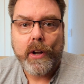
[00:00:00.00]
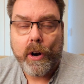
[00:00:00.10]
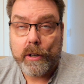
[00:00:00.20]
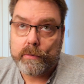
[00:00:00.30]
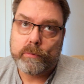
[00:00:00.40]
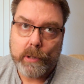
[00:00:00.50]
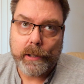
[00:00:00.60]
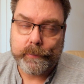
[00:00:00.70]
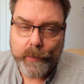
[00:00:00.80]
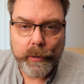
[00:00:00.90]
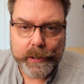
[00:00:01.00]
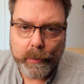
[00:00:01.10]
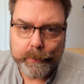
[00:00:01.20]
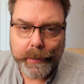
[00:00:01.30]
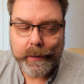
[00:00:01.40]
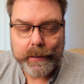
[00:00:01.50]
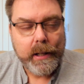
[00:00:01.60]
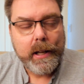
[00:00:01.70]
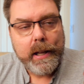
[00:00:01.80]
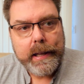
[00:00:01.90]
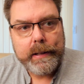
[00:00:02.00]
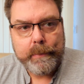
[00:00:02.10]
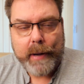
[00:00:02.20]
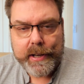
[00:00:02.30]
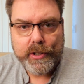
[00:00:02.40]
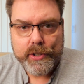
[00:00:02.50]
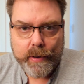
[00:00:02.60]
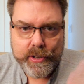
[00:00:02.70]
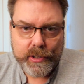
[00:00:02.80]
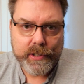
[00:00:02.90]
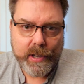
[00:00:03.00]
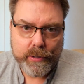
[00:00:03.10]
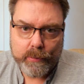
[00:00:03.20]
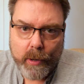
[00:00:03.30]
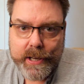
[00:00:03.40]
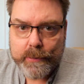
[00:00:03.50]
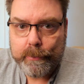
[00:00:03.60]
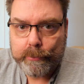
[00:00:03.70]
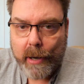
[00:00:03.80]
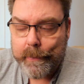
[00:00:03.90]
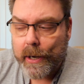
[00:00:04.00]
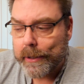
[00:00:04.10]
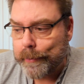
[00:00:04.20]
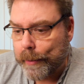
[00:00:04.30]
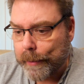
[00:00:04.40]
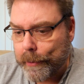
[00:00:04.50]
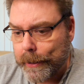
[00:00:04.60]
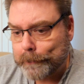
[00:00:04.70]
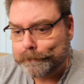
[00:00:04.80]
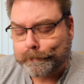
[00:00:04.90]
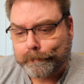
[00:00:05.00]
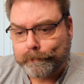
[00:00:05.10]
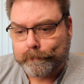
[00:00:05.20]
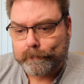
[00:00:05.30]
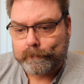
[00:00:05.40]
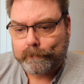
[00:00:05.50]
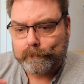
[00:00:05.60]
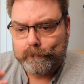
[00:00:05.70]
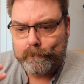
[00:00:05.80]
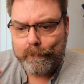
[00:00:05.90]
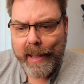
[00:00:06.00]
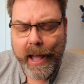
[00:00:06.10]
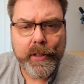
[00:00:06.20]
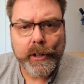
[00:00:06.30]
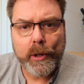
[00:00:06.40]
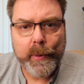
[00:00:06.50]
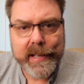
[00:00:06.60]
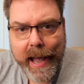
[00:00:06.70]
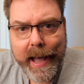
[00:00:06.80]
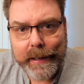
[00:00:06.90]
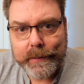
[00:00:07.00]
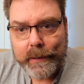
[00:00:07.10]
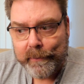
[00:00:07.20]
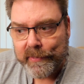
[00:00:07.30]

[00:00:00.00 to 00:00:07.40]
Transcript: or well, only one parent, in my situation, because I was raised primarily by my mom, how they're going to react.